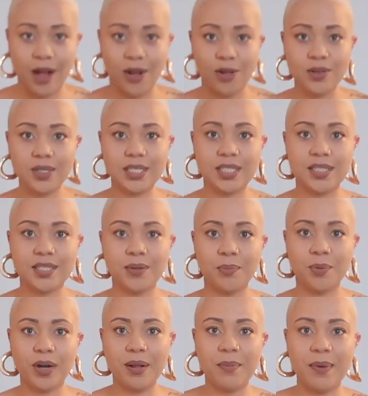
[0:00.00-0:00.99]
else,
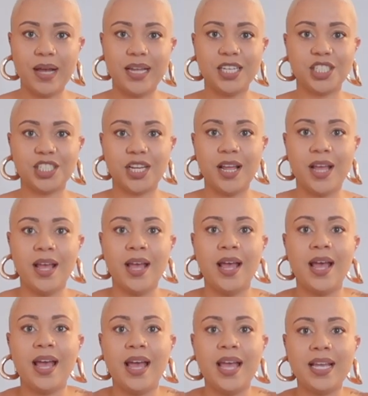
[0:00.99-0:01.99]
pretty much,
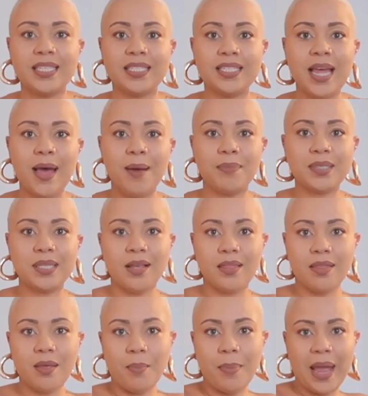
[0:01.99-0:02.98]
except
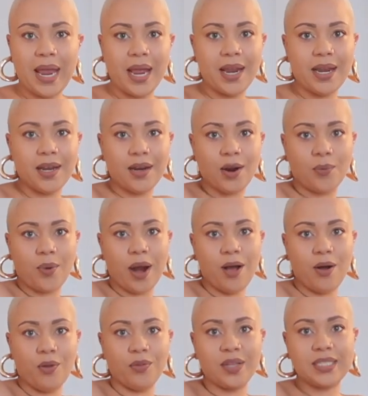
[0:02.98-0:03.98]
the band
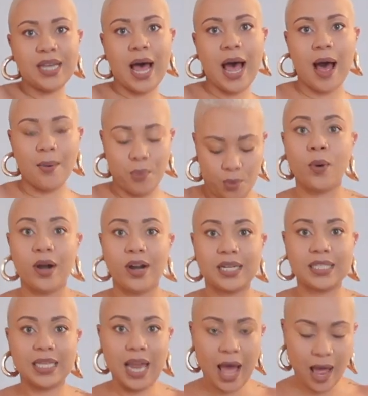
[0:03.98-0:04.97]
around the top where
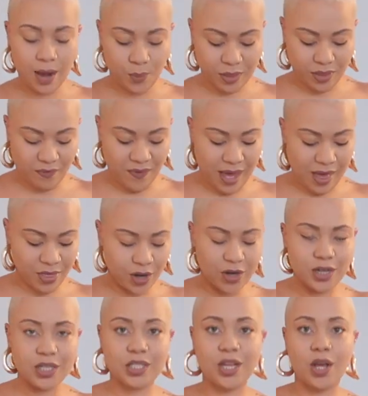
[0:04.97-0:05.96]
it's lined with the
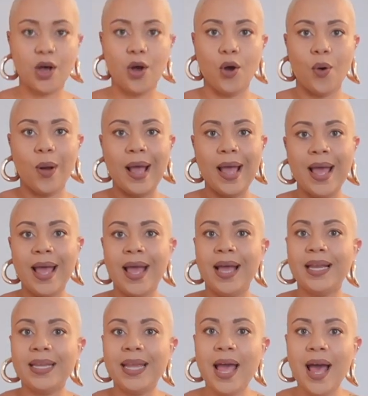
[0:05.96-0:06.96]
feathers. So
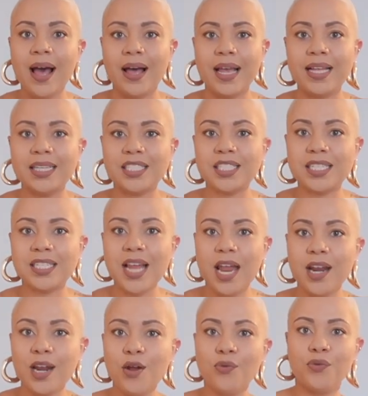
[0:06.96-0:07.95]
yeah, it's just
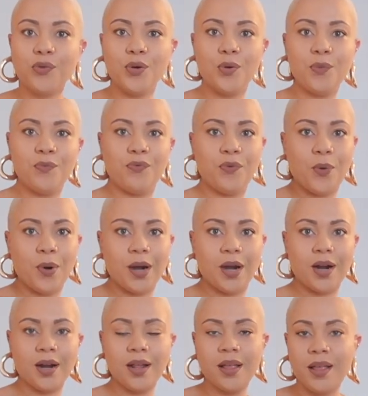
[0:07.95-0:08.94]
not enough room
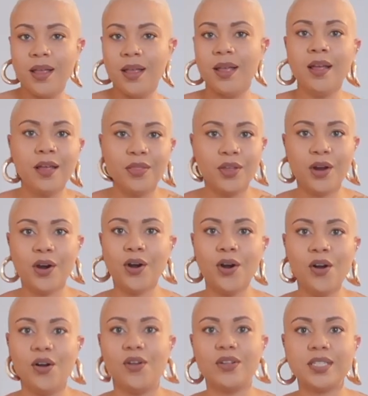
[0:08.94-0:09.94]
for the
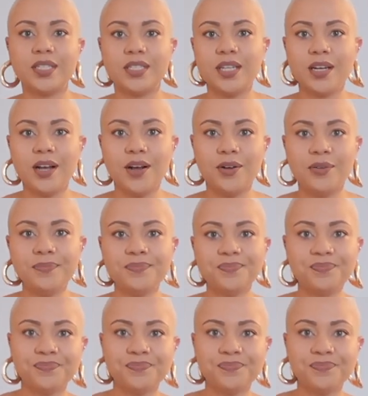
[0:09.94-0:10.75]
girls, you know?